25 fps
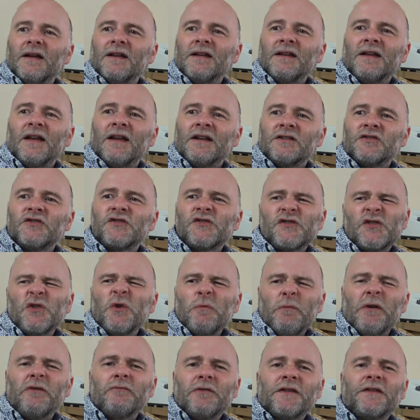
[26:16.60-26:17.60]
yeah, just do
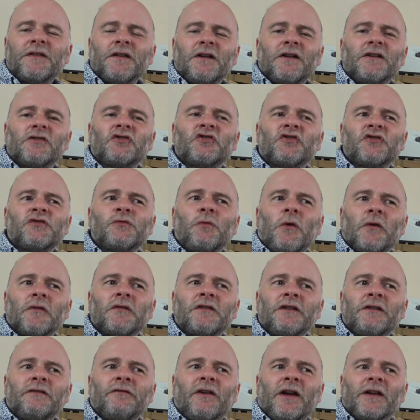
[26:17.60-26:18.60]
a bit of research as what's
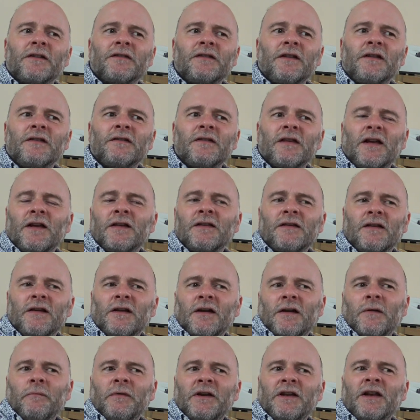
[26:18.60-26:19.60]
in vaccines.
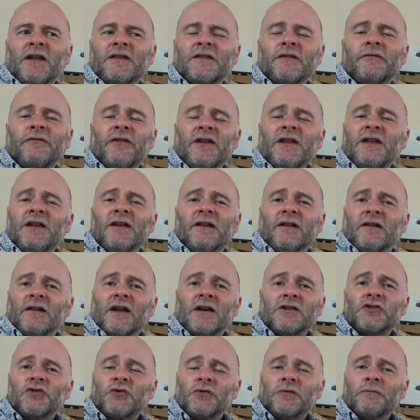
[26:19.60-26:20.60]
I mean, as a vegan,
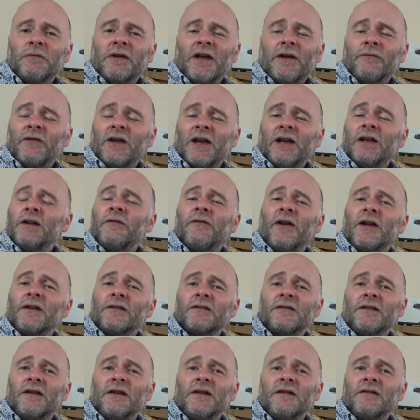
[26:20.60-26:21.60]
I shouldn't be having any
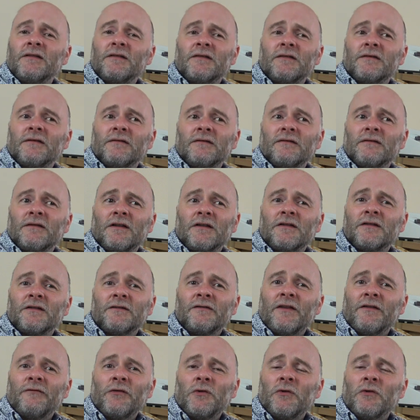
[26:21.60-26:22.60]
vaccines because
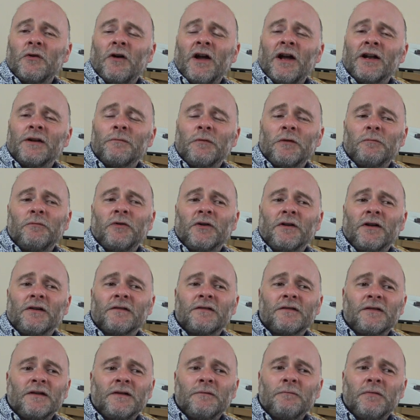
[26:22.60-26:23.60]
they've all got animal
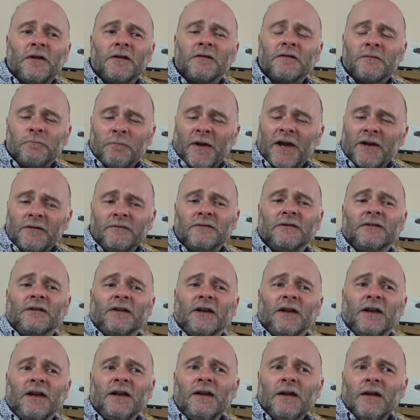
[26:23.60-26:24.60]
products in, but
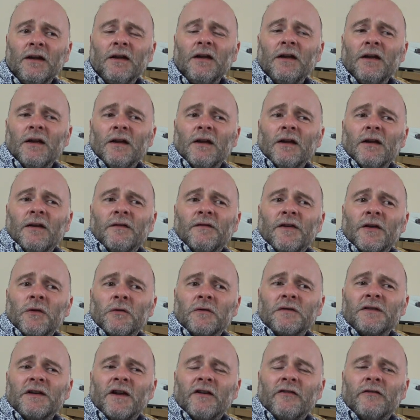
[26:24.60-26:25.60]
apparently they
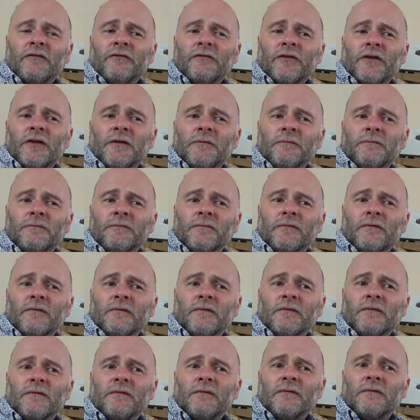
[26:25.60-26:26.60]
also have
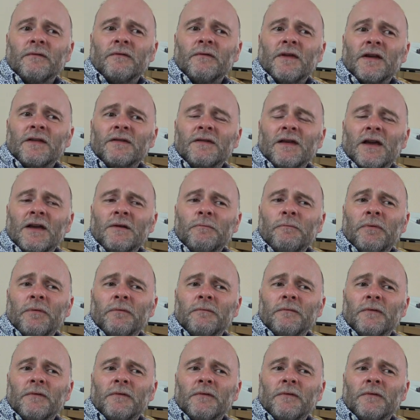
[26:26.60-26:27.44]
they take